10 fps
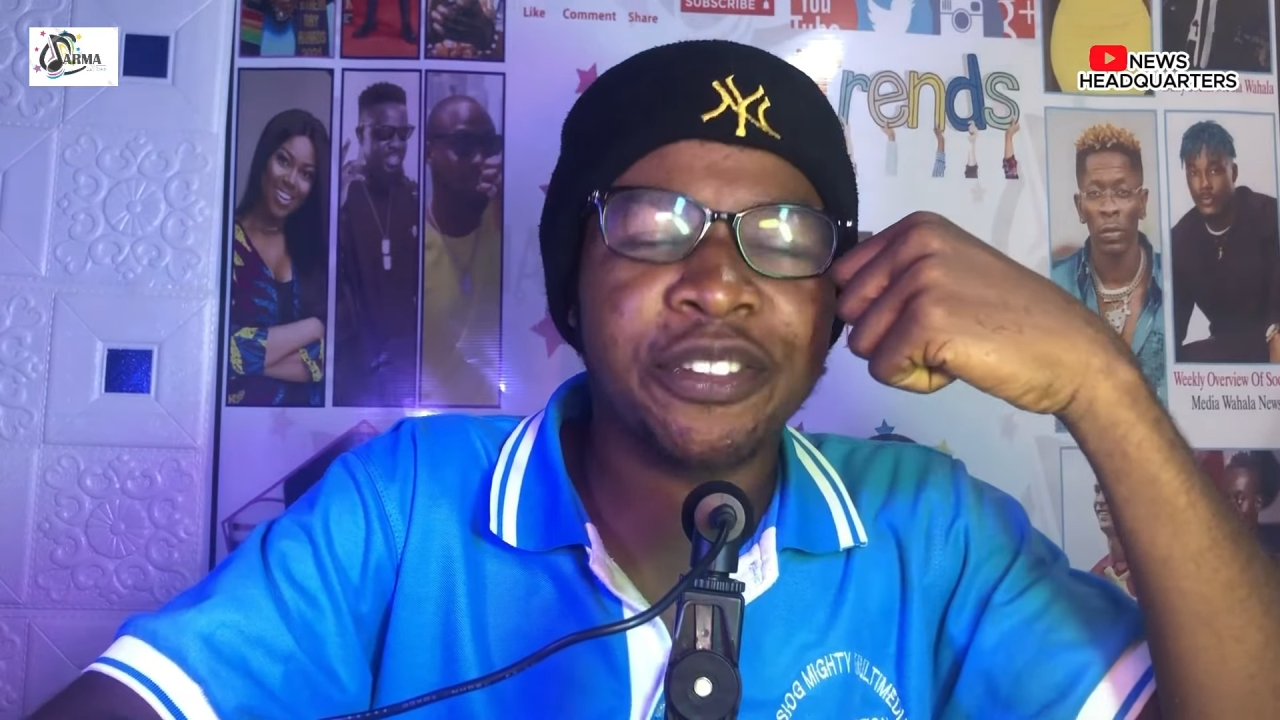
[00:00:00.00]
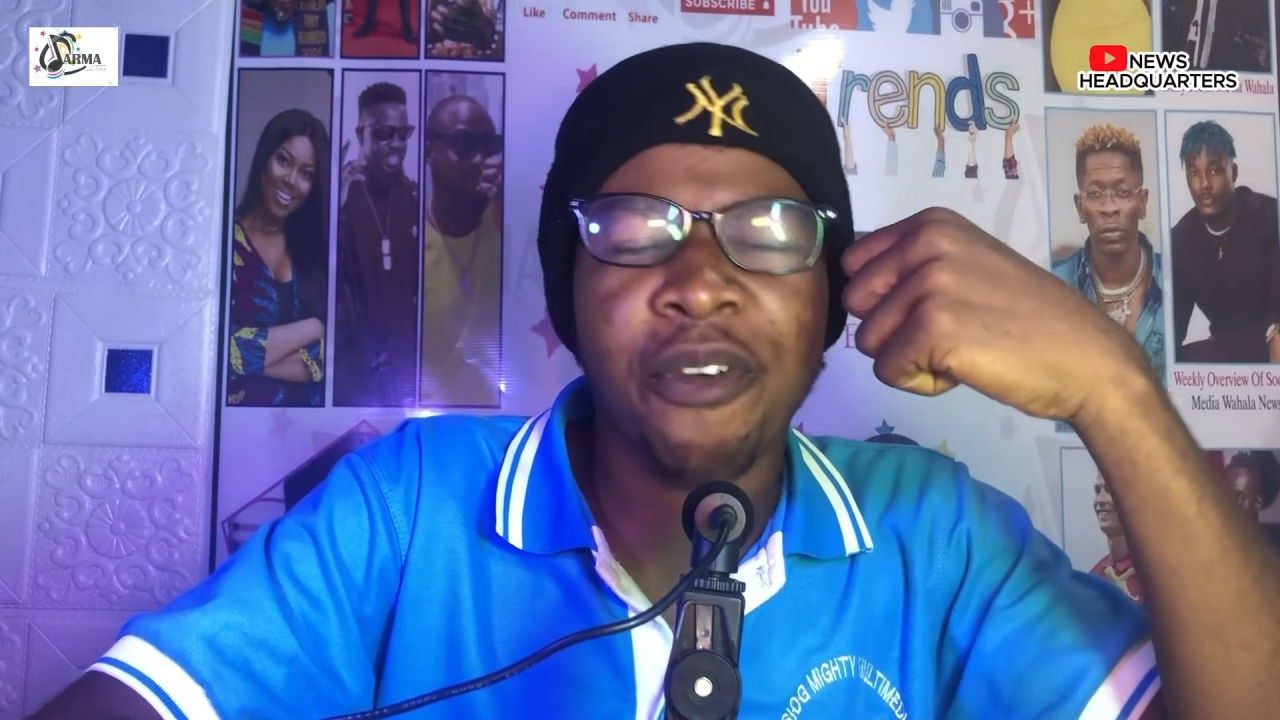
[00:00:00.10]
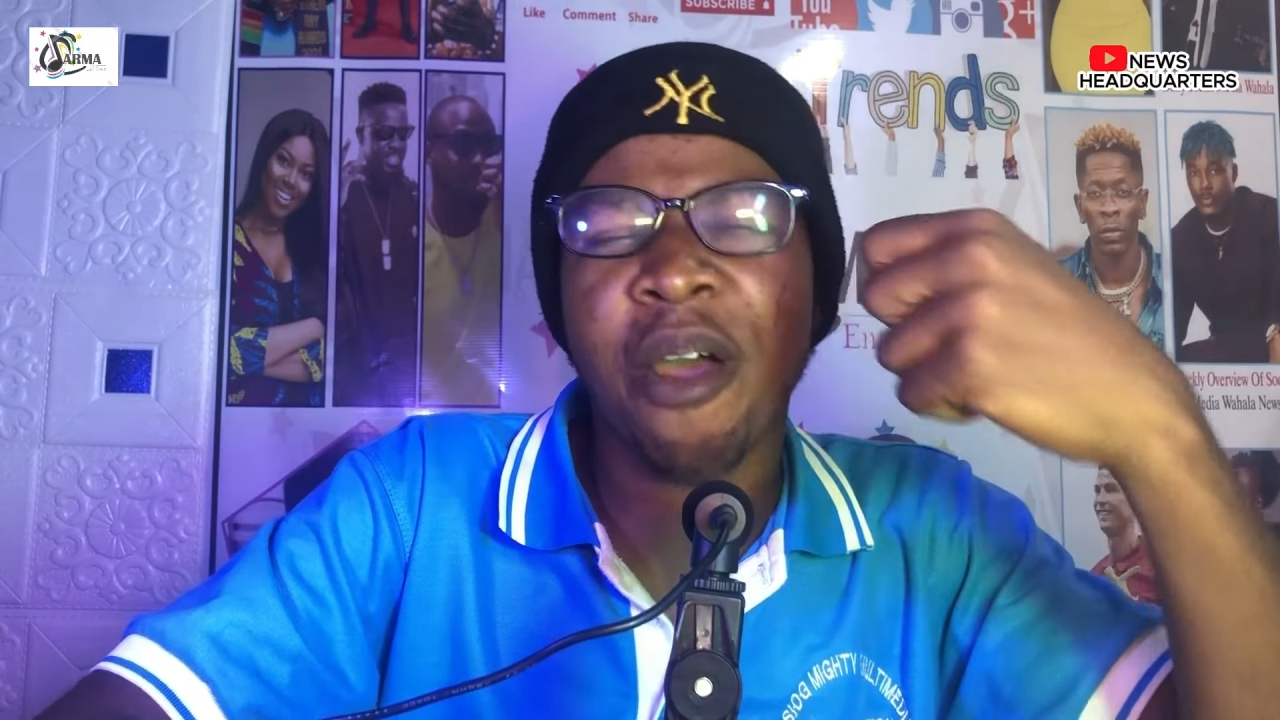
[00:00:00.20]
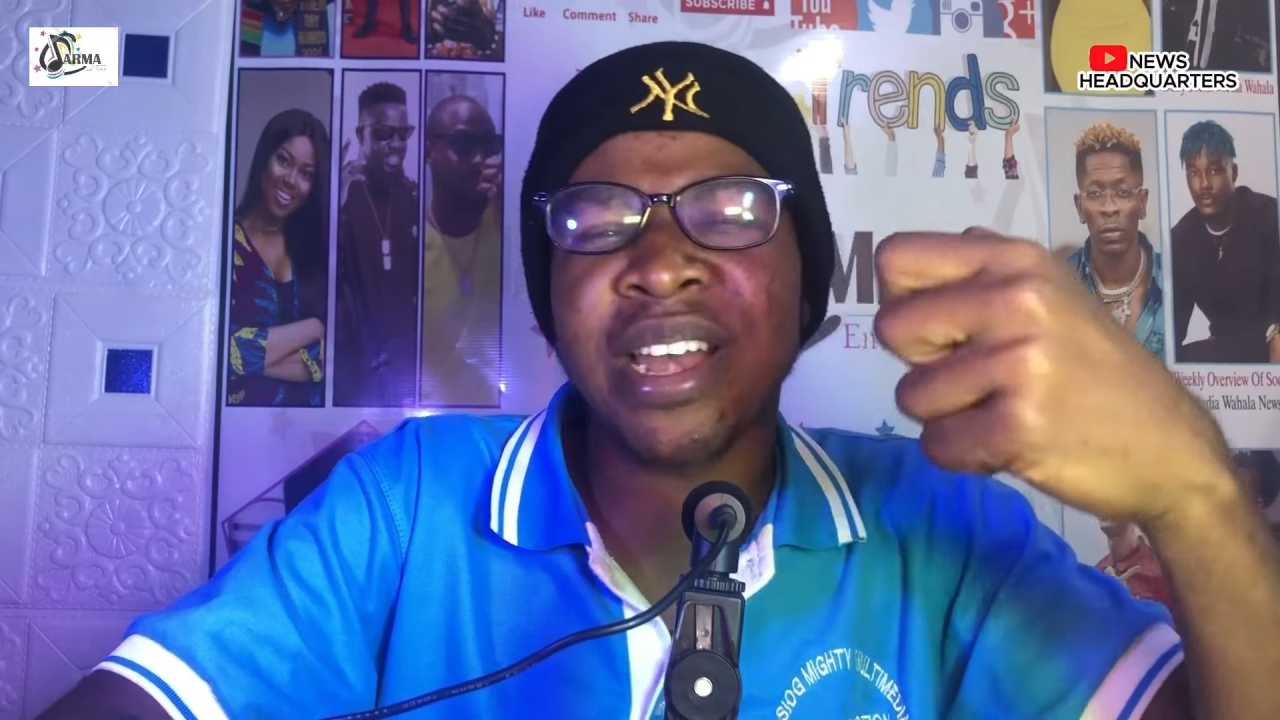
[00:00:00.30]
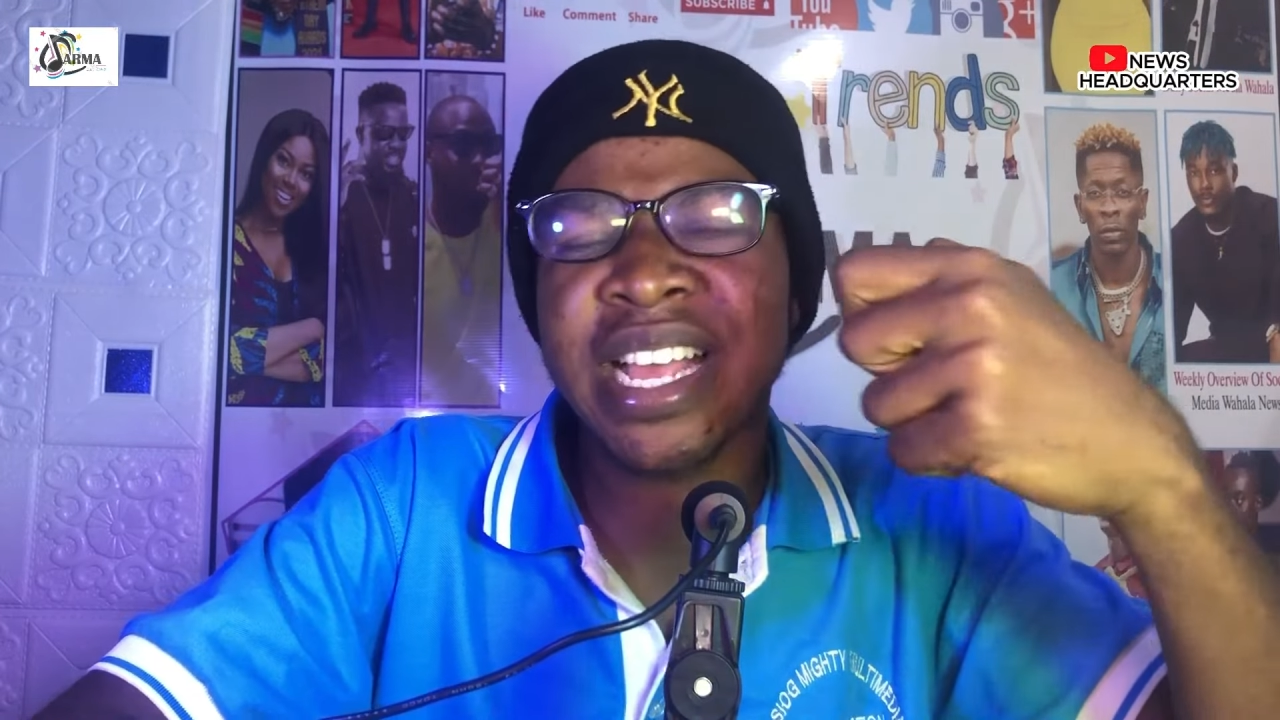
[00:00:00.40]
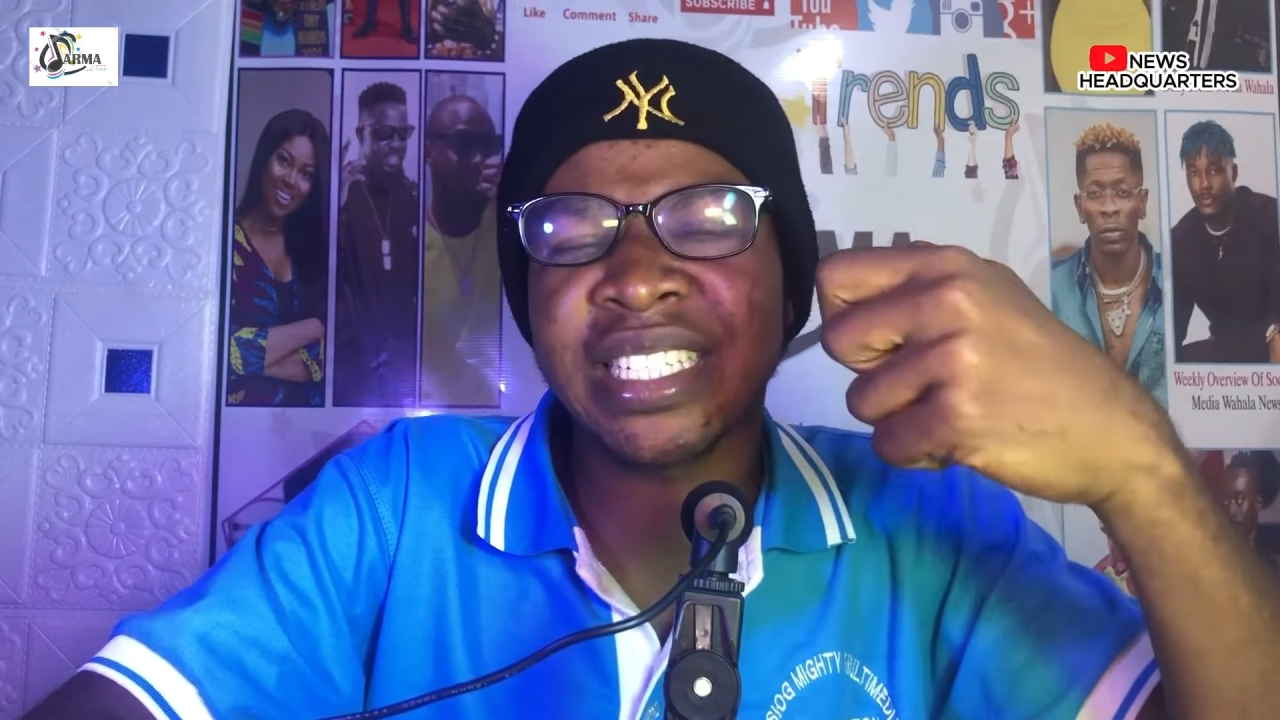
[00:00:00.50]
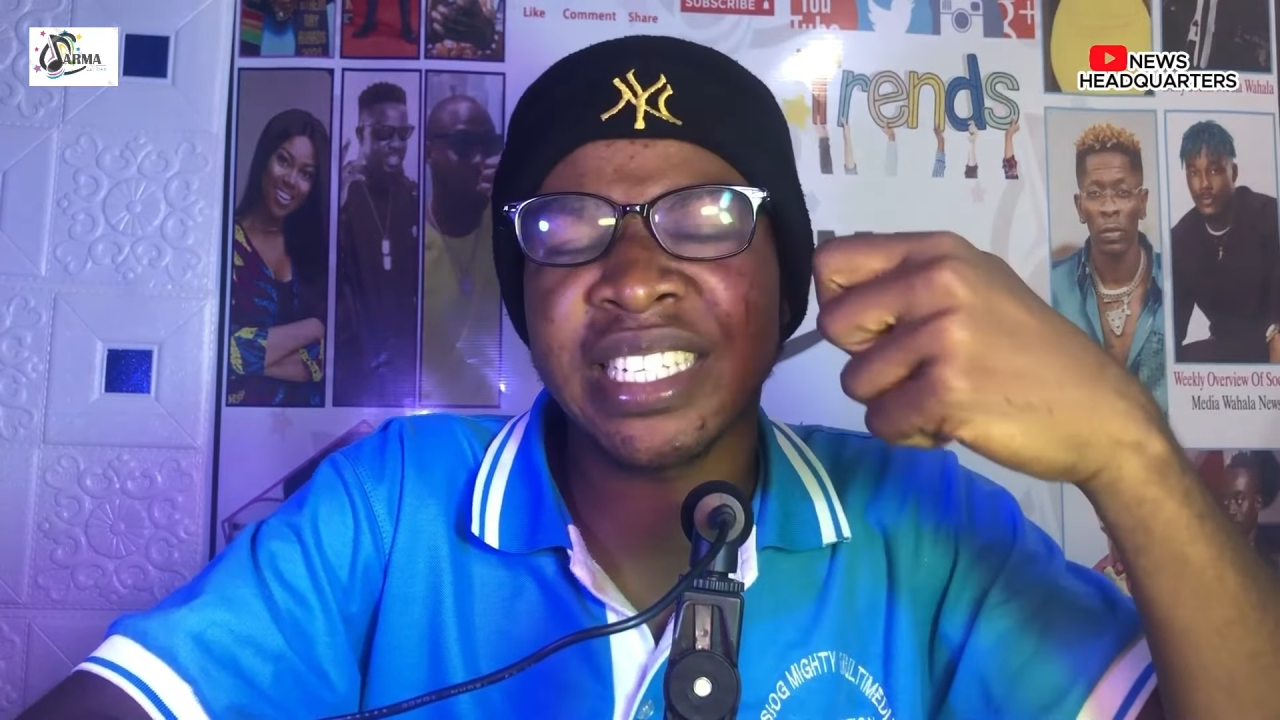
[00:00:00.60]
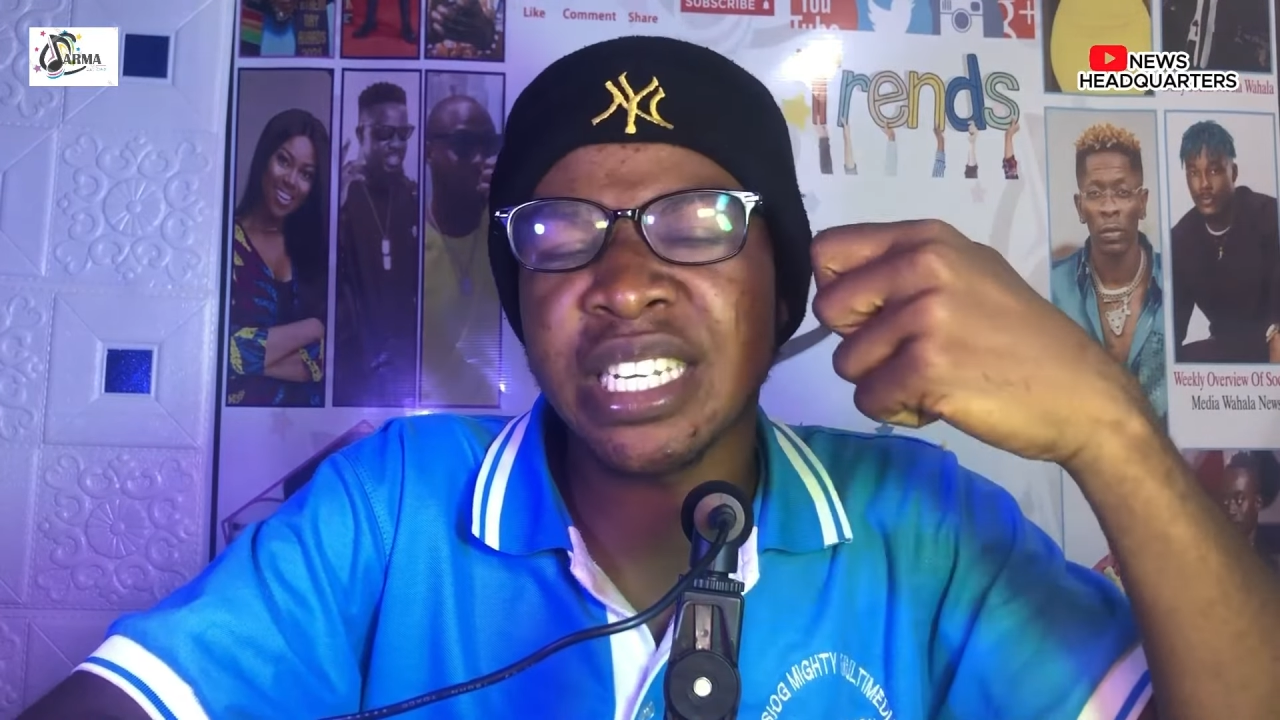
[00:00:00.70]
founders'